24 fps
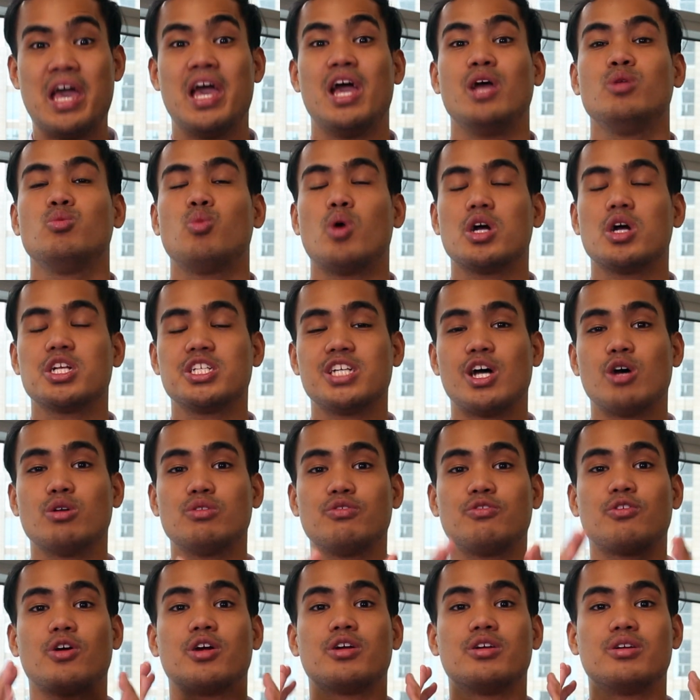and watch out
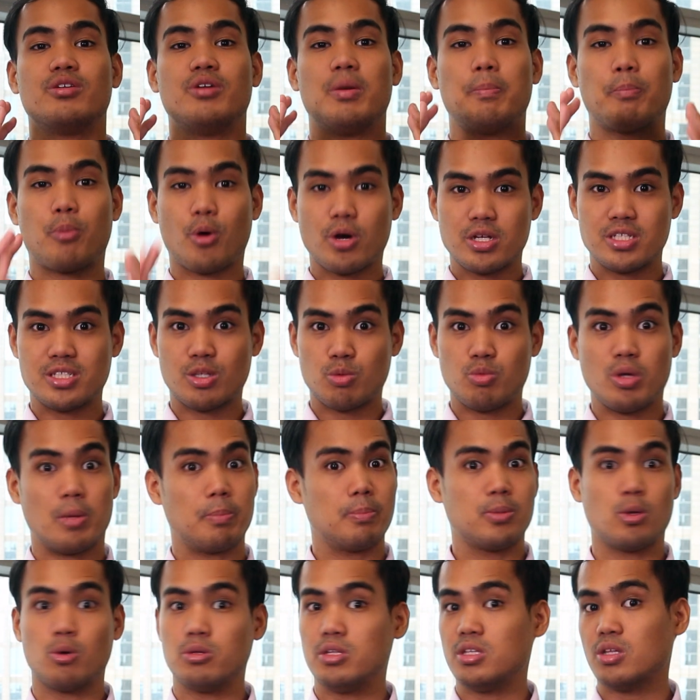for our reports that we
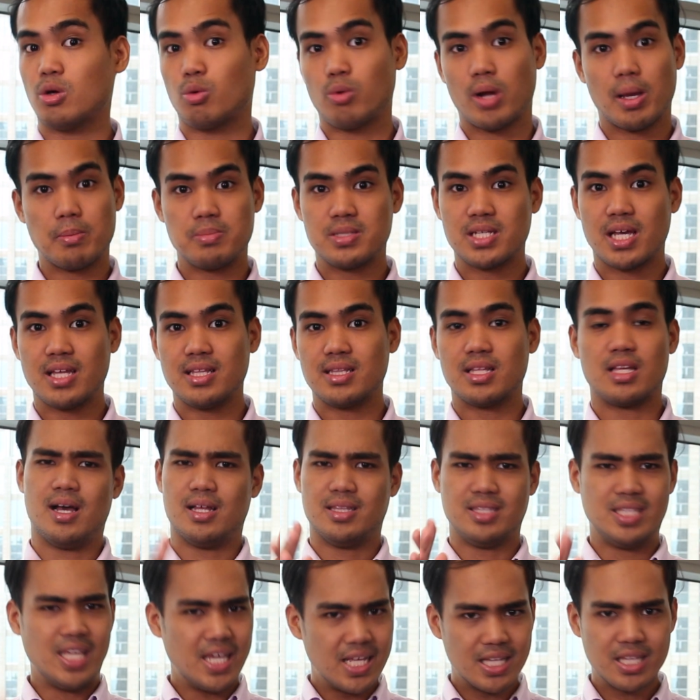upload in our website,
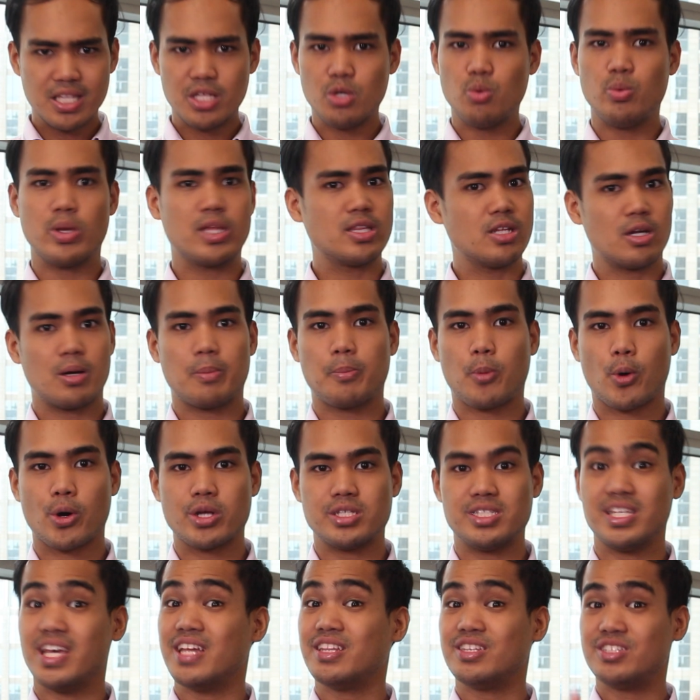daily, weekly
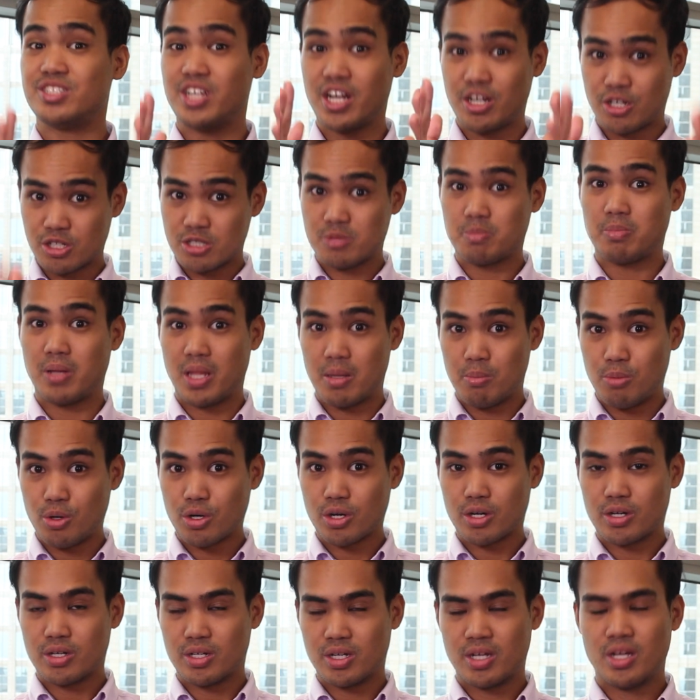reports, and Traders Playbook.